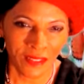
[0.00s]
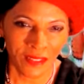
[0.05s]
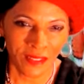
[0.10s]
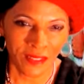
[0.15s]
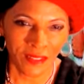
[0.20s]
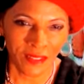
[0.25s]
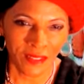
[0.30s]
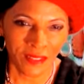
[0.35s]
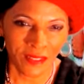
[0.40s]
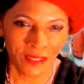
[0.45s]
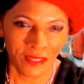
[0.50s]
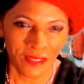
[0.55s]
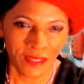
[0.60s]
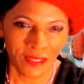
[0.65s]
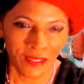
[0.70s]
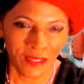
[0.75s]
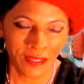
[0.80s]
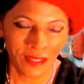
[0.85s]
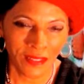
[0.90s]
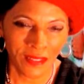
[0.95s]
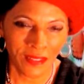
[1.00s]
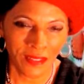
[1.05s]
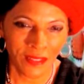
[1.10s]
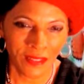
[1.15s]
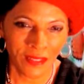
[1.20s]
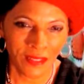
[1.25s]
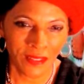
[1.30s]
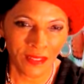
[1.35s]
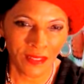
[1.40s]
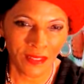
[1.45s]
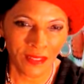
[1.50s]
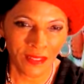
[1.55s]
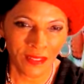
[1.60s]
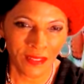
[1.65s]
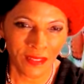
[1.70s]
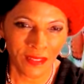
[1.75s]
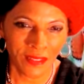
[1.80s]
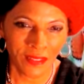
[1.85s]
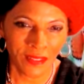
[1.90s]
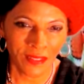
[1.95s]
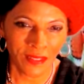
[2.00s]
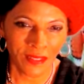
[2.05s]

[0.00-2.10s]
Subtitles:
(no one is talking)